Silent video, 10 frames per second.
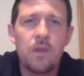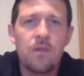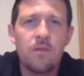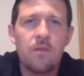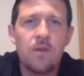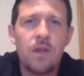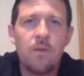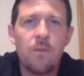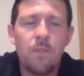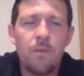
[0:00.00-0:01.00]
So
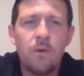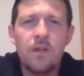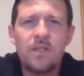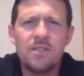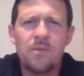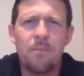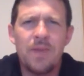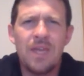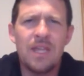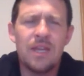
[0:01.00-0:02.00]
now, what does it
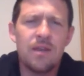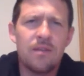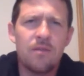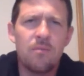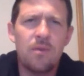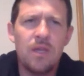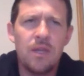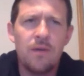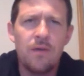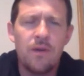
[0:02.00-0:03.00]
mean to be